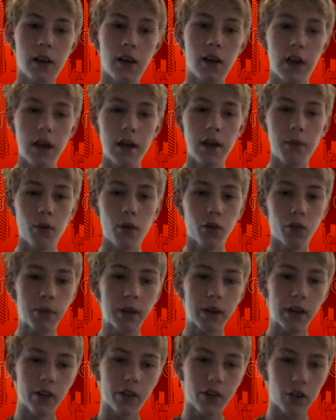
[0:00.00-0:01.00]
in most
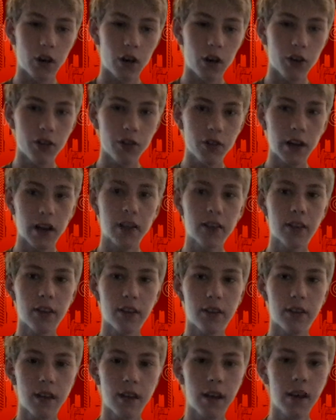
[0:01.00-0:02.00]
players' contracts that
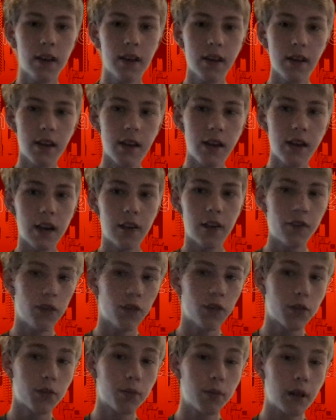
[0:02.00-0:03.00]
say if a
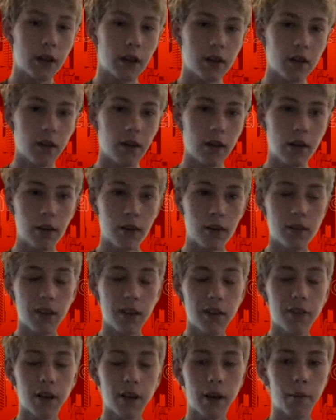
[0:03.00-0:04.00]

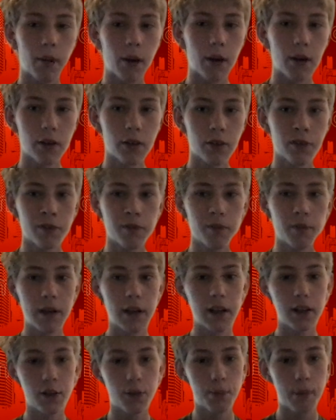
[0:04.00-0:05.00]
specific amount of money
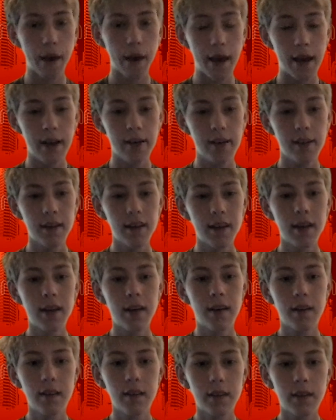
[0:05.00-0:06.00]
is paid,
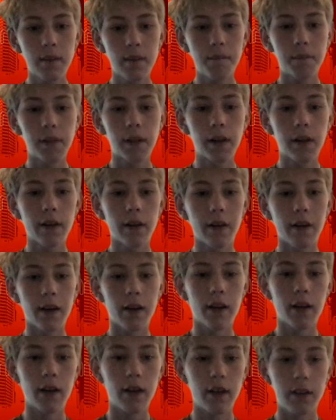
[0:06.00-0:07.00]
the player
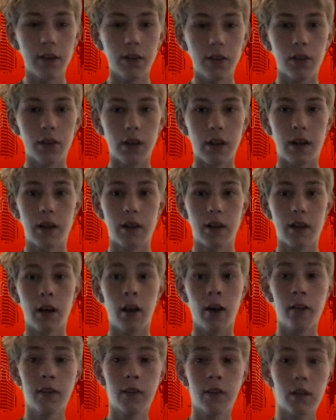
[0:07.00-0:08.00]

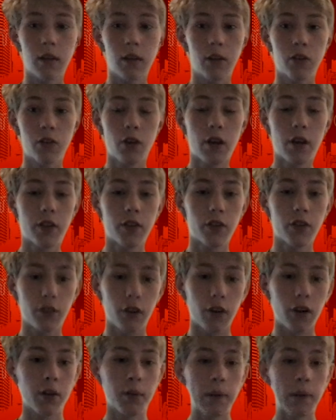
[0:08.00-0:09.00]
the transfer is
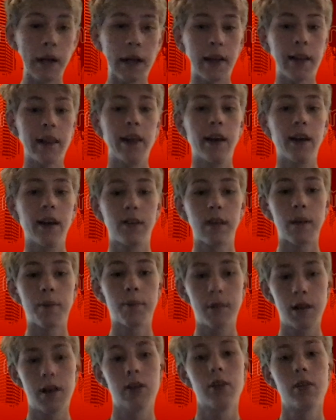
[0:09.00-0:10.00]
automatically
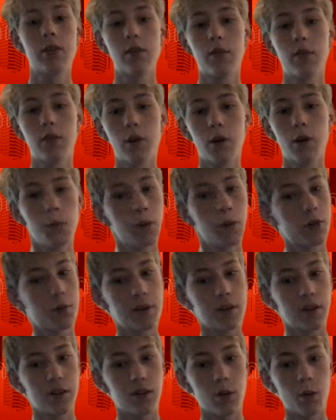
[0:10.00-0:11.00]
accepted, which
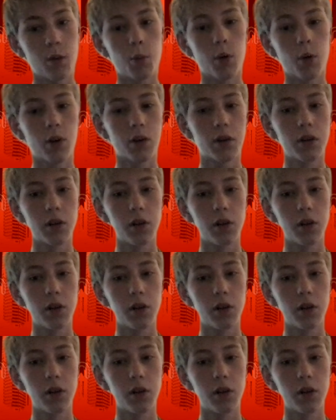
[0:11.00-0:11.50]
means no more